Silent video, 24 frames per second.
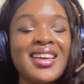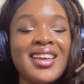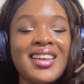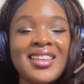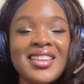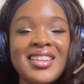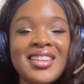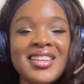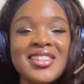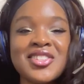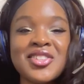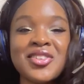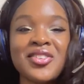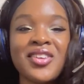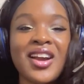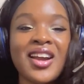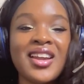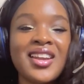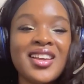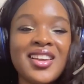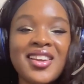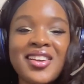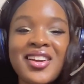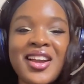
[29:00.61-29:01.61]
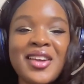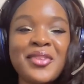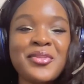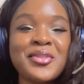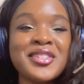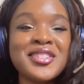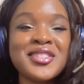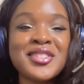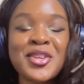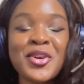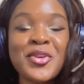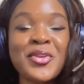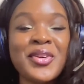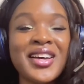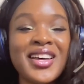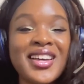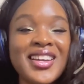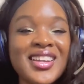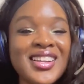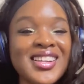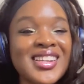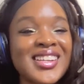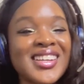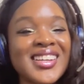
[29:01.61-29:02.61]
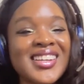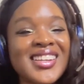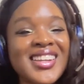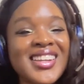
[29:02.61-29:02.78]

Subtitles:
ugliest cry. The cry was so ugly.